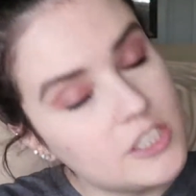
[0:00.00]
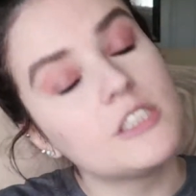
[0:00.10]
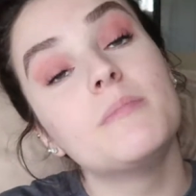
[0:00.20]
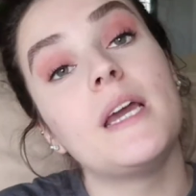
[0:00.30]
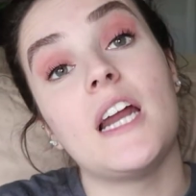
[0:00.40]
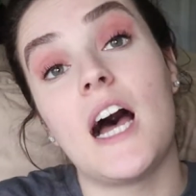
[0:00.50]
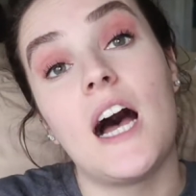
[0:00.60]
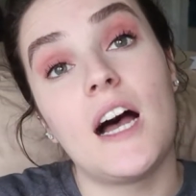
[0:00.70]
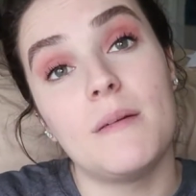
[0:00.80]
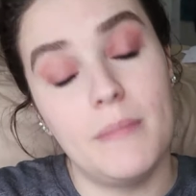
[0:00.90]
just made a
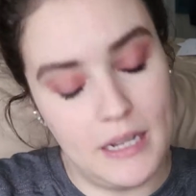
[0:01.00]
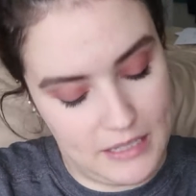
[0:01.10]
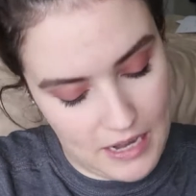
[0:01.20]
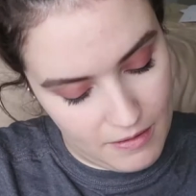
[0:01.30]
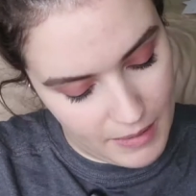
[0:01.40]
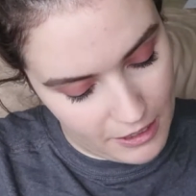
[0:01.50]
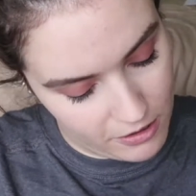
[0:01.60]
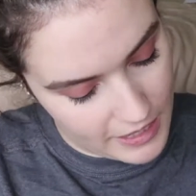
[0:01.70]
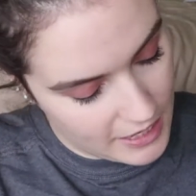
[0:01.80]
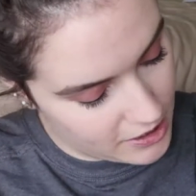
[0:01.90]
hot mess out of my
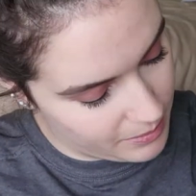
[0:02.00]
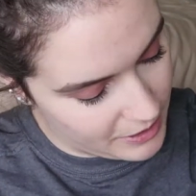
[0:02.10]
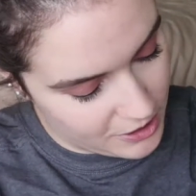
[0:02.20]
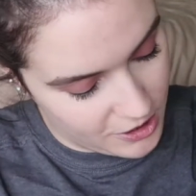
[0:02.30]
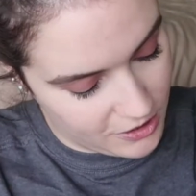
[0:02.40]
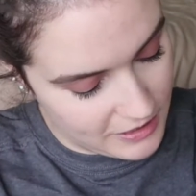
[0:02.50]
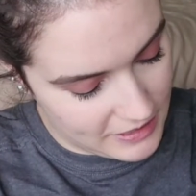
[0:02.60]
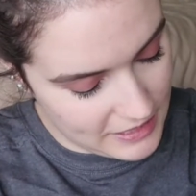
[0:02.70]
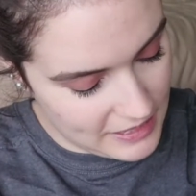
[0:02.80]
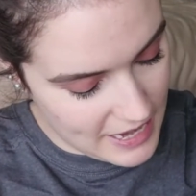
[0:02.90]
creation, because you can
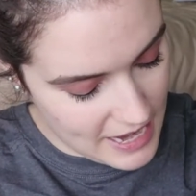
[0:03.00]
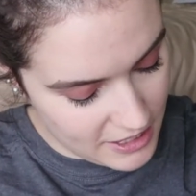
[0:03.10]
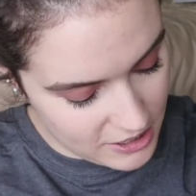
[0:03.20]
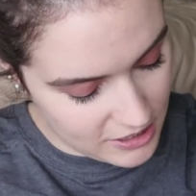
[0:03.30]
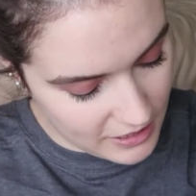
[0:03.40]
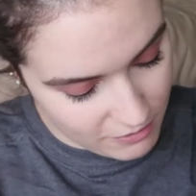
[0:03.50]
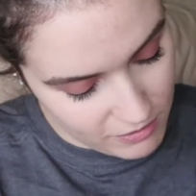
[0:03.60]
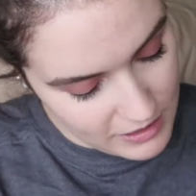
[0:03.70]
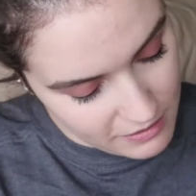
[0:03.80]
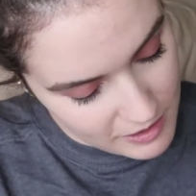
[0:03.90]
see the edges like
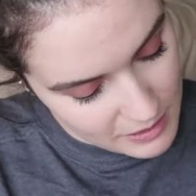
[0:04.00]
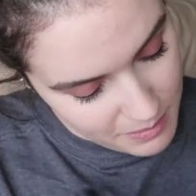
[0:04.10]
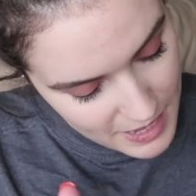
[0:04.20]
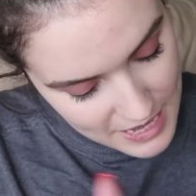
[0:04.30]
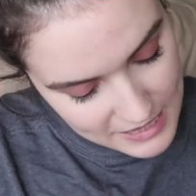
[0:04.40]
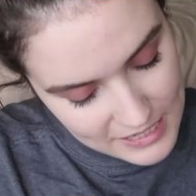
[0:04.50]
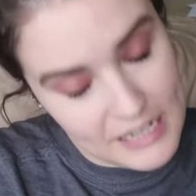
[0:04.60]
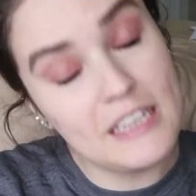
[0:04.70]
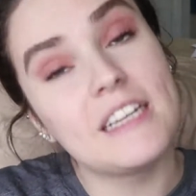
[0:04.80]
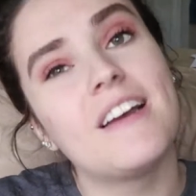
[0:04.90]
really, really
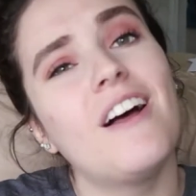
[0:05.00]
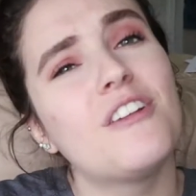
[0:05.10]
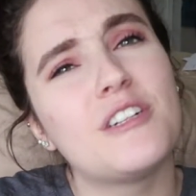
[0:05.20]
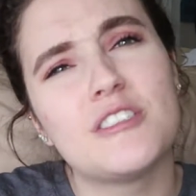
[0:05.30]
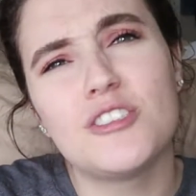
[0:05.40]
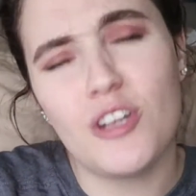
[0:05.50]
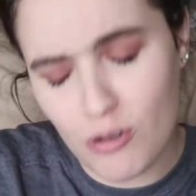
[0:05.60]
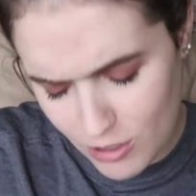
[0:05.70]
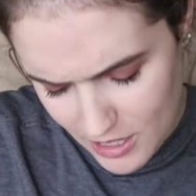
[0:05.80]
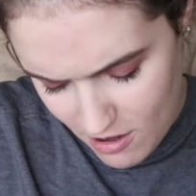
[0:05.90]
badly. The color is
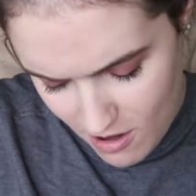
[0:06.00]
totally